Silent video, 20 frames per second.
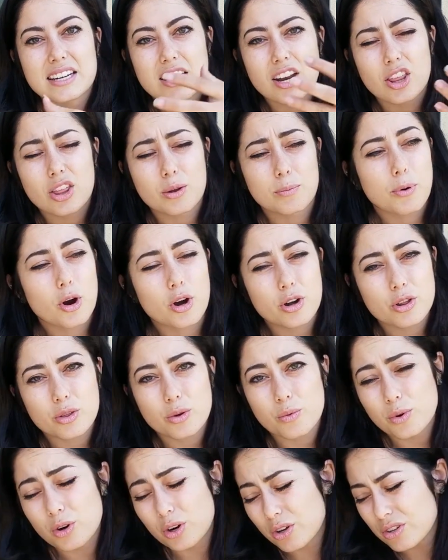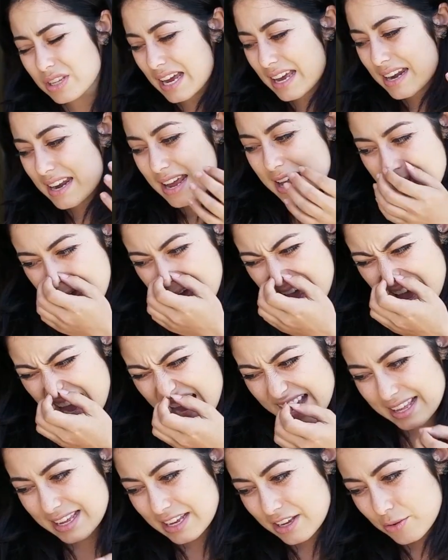in another part of the world. And
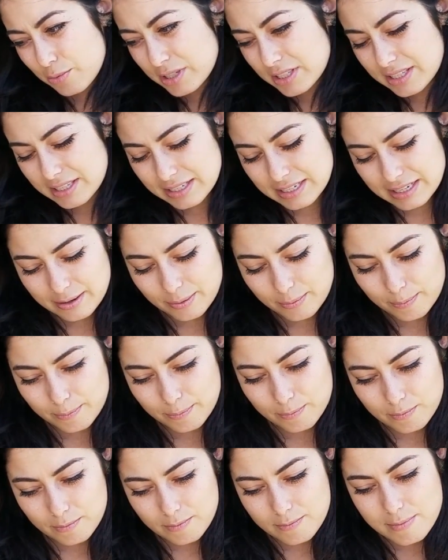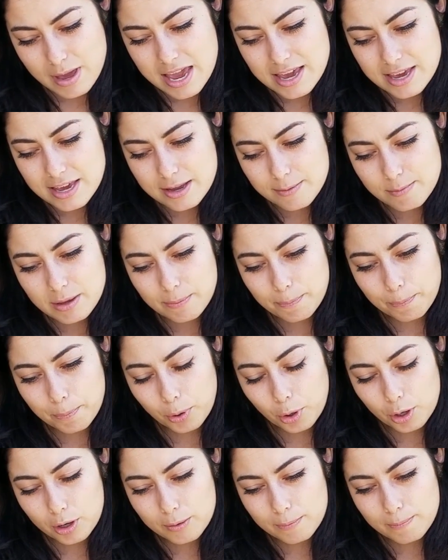it, it was making me
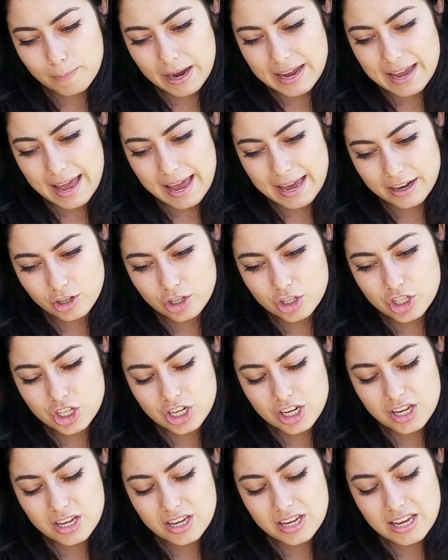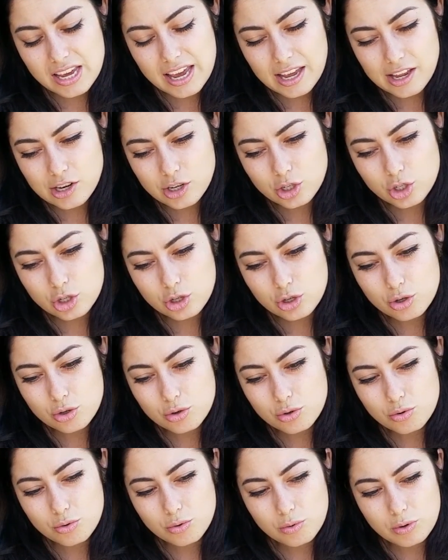put my energy
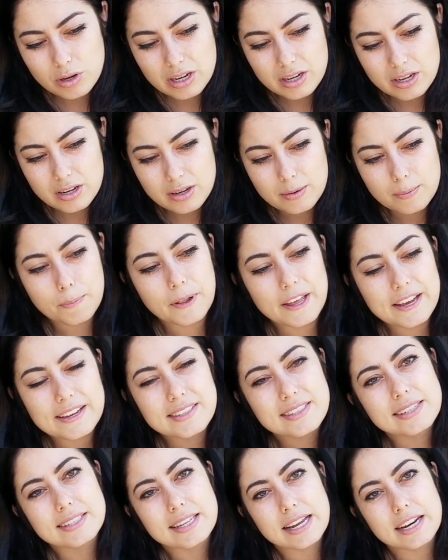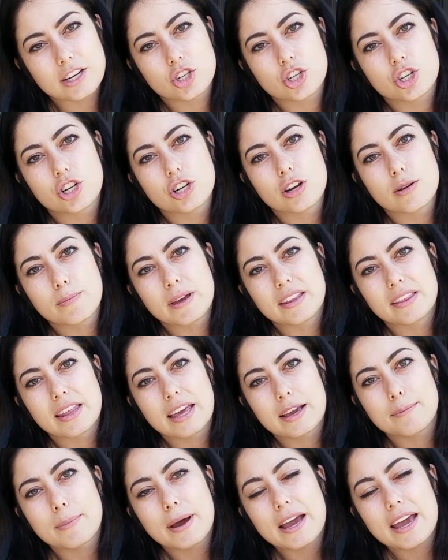into places that it shouldn't have been.
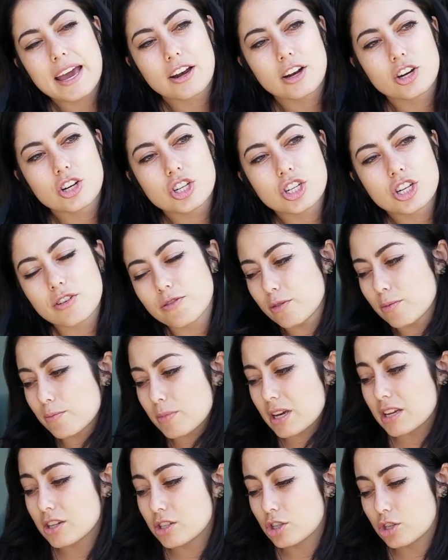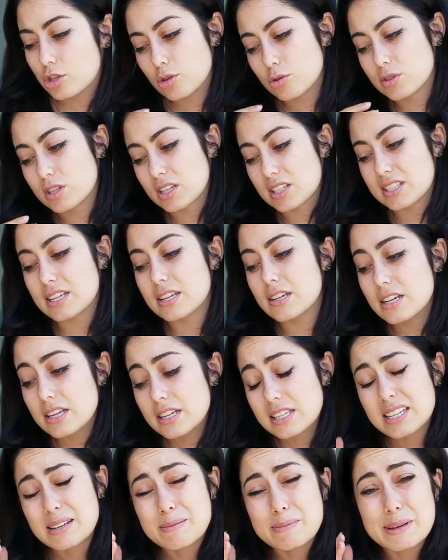Like, my energy for me to succeed
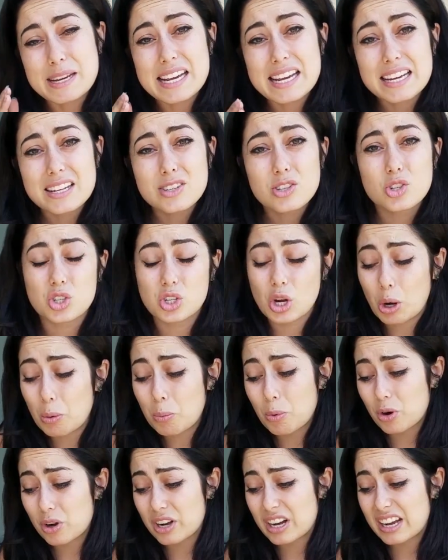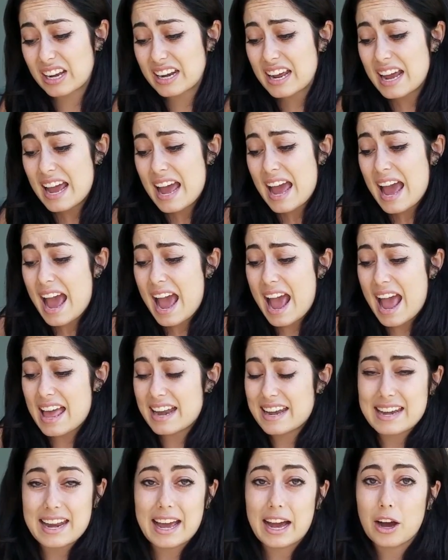needs to be in snowboarding.
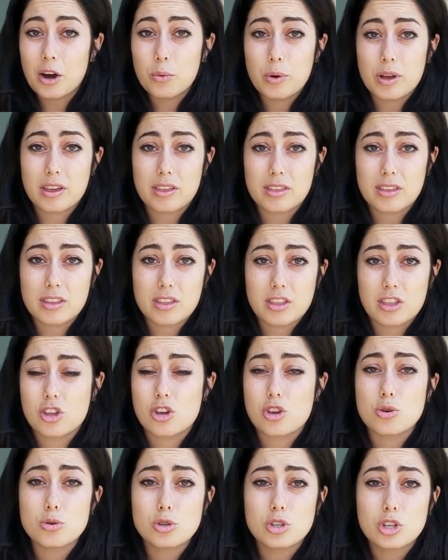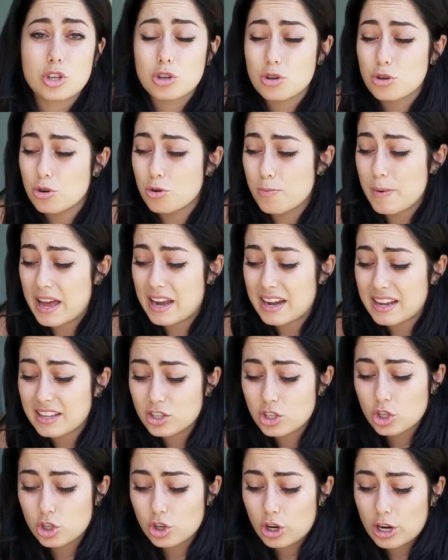And now with the YouTube and
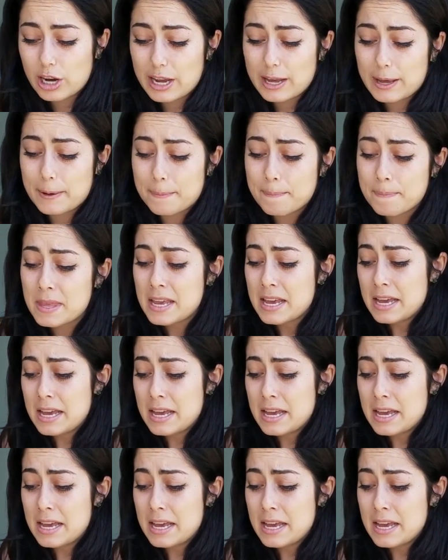Instagram